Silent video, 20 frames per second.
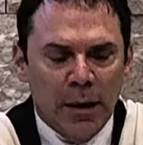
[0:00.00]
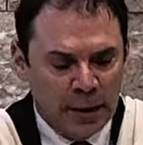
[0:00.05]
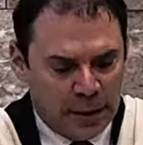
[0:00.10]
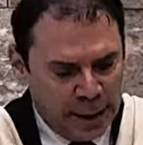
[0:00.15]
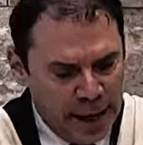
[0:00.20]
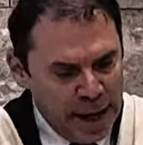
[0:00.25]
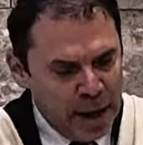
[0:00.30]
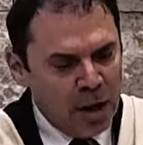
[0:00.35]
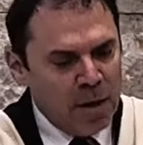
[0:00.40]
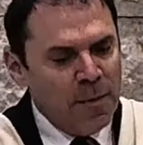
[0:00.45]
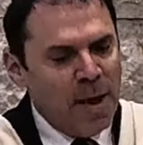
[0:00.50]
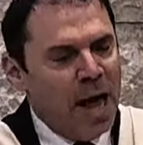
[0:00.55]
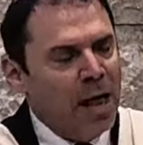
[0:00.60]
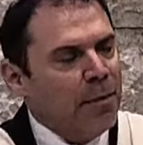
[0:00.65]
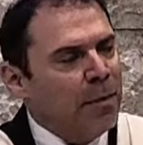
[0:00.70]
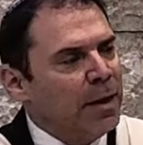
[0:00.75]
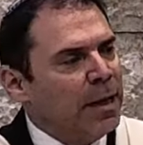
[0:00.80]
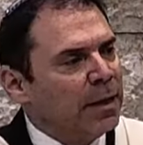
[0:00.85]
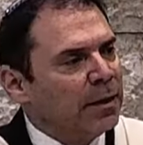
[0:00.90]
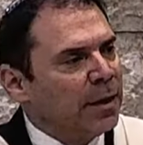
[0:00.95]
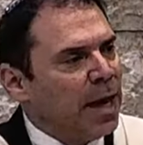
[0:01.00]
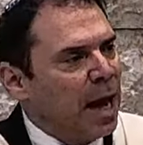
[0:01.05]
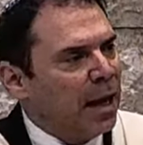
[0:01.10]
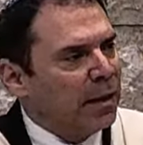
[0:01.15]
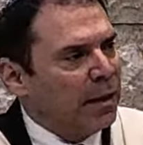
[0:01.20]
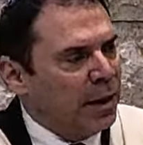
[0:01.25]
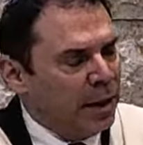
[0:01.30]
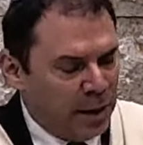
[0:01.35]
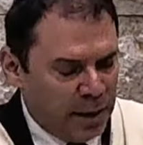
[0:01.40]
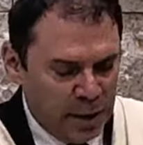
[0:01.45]
Ten Commandments,
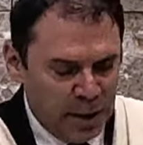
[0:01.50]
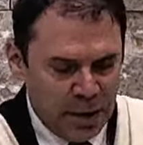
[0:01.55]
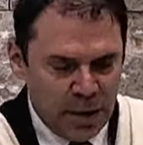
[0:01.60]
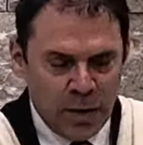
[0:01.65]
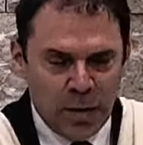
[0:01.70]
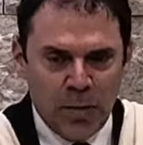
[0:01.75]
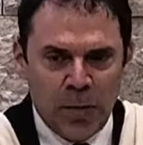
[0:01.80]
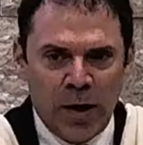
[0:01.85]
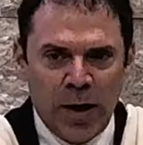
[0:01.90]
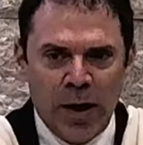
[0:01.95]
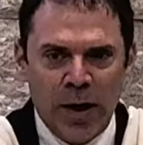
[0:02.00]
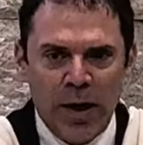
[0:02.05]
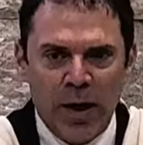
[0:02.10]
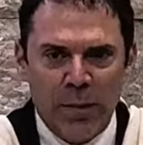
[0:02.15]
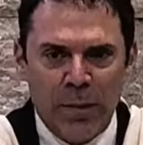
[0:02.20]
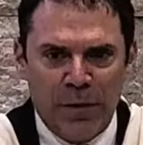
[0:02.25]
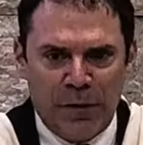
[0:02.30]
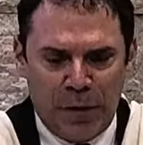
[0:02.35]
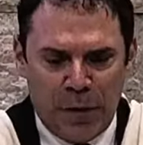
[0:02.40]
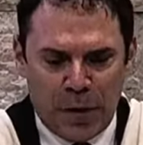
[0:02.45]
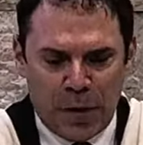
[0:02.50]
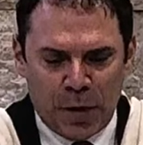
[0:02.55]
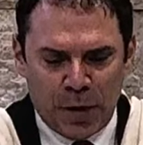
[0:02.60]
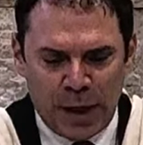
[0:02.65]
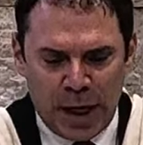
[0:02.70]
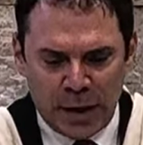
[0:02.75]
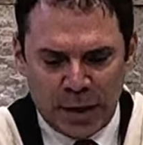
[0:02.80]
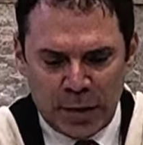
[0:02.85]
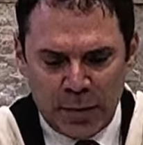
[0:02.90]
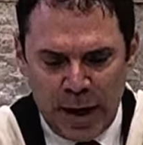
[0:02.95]
exactly. You were here before.
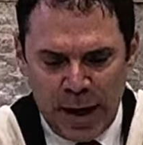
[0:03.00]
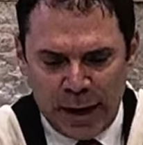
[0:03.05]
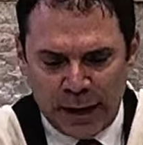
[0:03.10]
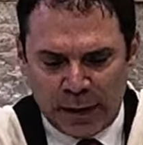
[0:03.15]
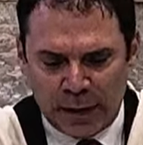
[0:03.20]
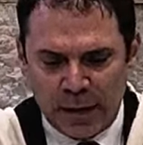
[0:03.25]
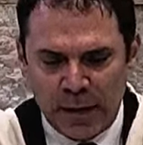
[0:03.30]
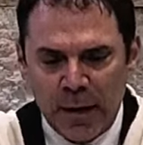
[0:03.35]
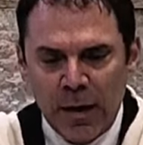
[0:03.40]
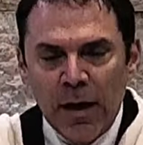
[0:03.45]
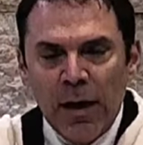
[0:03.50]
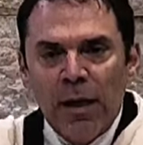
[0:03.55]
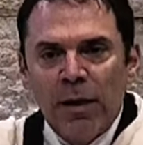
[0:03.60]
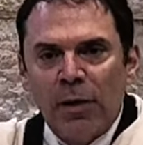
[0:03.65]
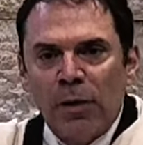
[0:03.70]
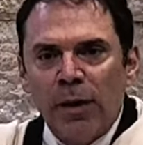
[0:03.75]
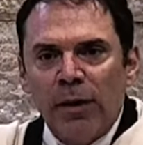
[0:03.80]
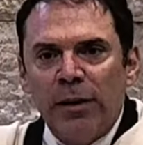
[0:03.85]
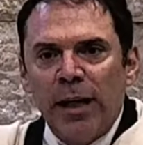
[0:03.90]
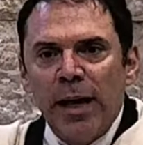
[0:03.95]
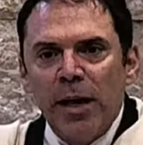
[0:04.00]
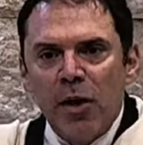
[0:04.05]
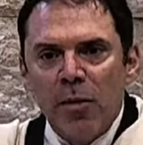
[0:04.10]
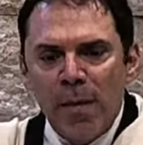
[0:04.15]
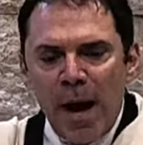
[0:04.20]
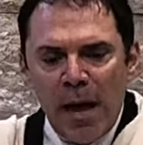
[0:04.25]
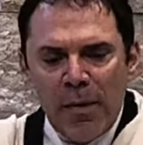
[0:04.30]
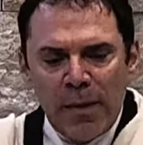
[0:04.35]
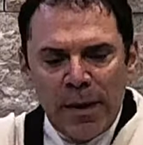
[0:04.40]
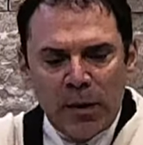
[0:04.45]
That's great. So the Ten
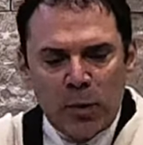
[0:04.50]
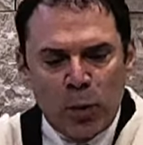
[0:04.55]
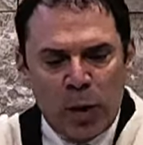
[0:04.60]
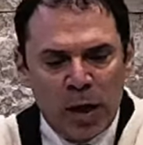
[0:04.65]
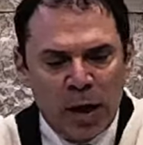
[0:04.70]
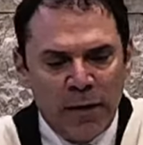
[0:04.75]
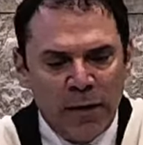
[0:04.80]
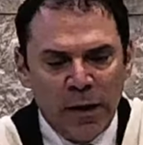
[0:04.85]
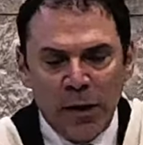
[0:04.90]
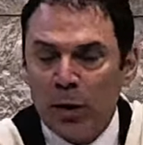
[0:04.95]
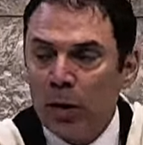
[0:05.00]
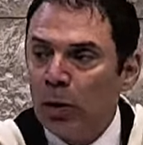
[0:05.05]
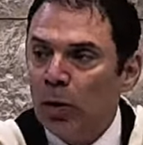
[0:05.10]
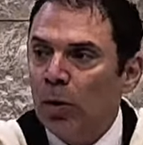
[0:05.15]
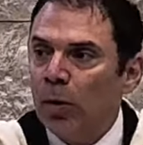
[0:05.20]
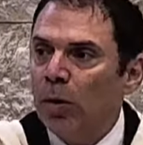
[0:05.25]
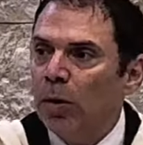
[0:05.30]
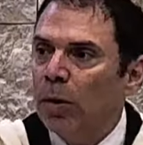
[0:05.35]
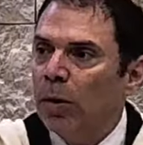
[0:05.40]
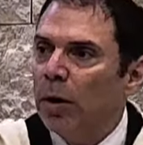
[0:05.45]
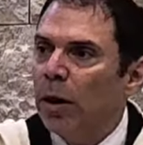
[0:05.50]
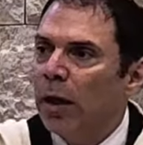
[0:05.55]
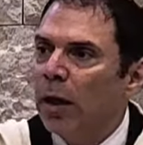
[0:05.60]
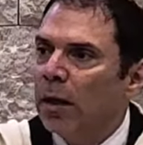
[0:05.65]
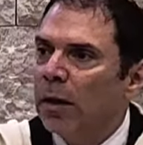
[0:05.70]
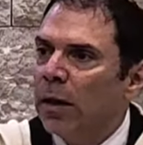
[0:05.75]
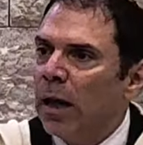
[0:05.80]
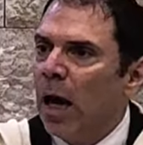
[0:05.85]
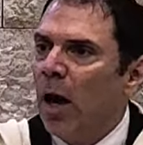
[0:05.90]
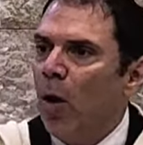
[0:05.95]
Commandments were given to
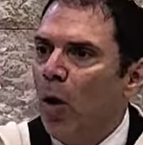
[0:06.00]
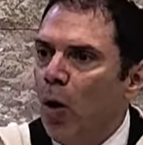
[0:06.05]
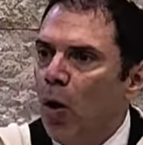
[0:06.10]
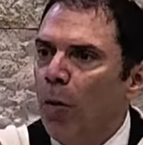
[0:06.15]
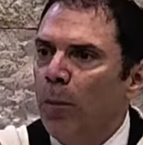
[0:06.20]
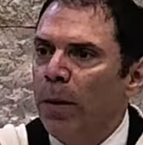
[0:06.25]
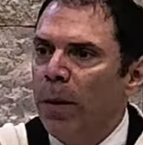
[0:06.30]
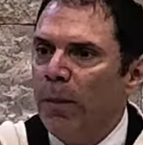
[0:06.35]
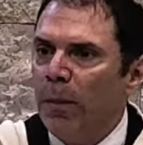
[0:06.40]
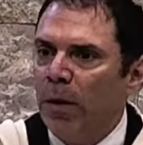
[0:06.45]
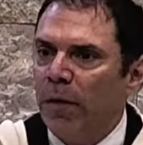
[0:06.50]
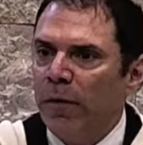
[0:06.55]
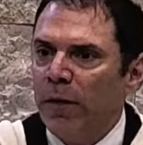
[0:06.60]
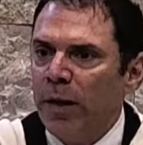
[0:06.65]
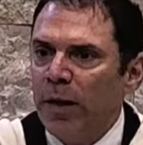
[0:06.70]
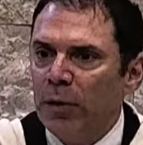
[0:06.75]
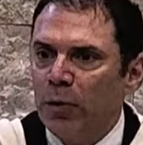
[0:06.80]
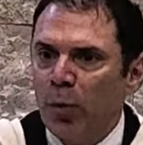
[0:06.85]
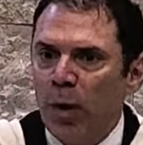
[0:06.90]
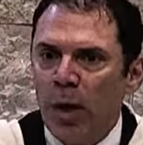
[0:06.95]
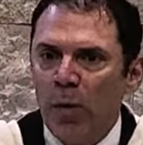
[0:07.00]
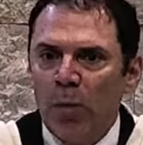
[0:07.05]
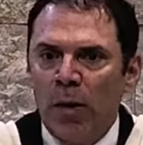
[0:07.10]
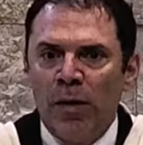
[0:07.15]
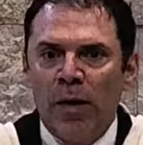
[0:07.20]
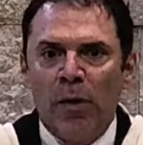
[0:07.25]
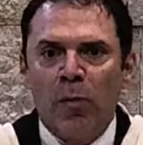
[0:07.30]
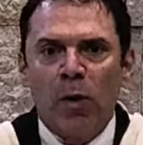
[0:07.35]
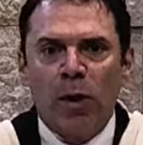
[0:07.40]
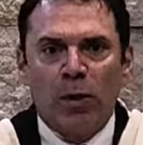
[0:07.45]
the whole people of Israel
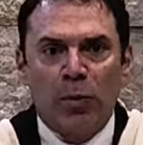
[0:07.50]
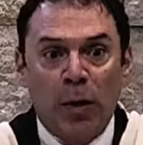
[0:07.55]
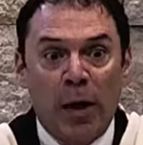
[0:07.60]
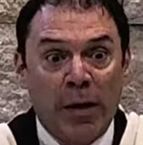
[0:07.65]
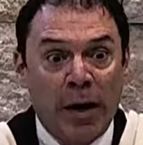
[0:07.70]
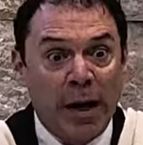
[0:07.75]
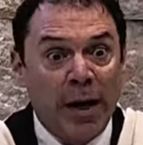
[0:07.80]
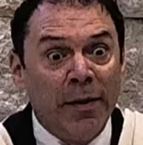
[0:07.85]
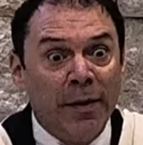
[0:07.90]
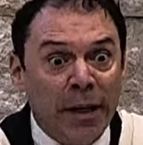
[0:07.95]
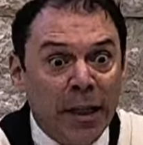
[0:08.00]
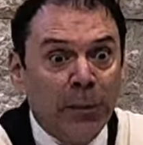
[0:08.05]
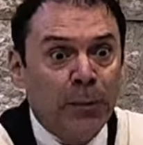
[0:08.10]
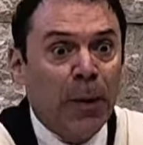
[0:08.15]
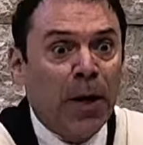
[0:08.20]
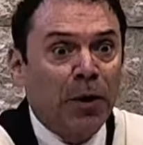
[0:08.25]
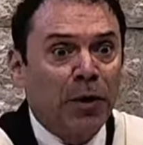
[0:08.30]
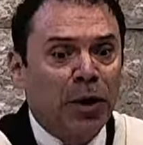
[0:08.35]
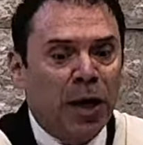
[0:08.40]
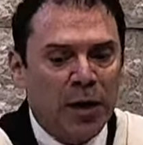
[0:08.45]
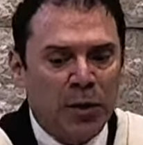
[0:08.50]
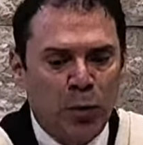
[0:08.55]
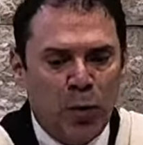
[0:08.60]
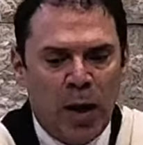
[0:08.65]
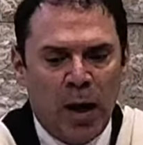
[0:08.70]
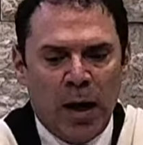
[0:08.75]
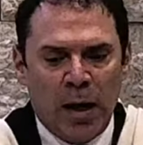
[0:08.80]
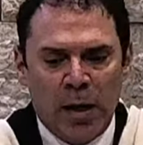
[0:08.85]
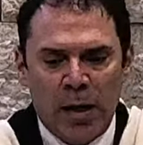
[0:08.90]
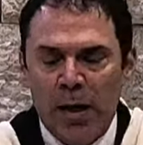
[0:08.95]
when they were together. And this parsha as
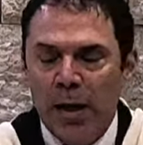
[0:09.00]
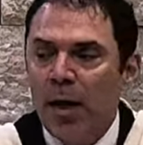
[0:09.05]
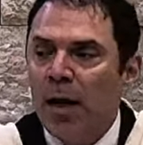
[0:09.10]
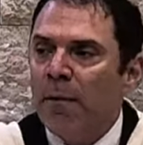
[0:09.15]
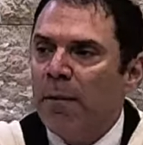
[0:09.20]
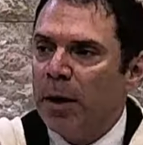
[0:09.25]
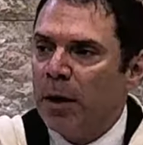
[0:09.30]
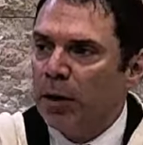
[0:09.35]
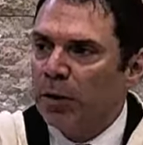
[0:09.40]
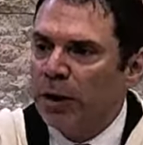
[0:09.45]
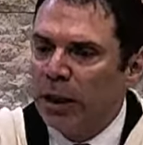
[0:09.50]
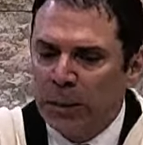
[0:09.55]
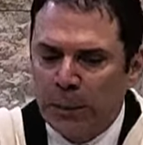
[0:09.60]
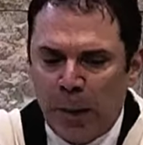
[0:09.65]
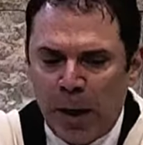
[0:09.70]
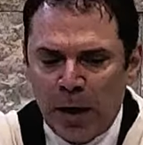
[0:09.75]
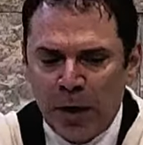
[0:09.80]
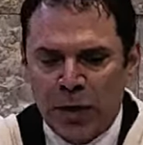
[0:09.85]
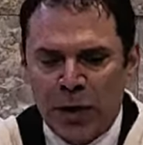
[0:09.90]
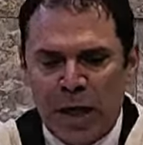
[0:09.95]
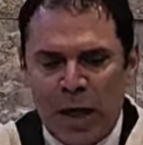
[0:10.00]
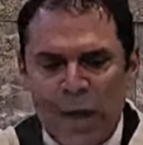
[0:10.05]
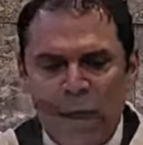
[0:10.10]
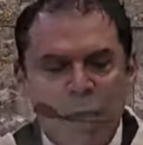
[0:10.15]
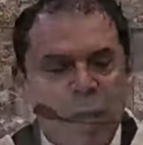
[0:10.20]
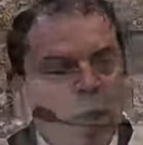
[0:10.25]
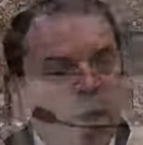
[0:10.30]
well, because this parsha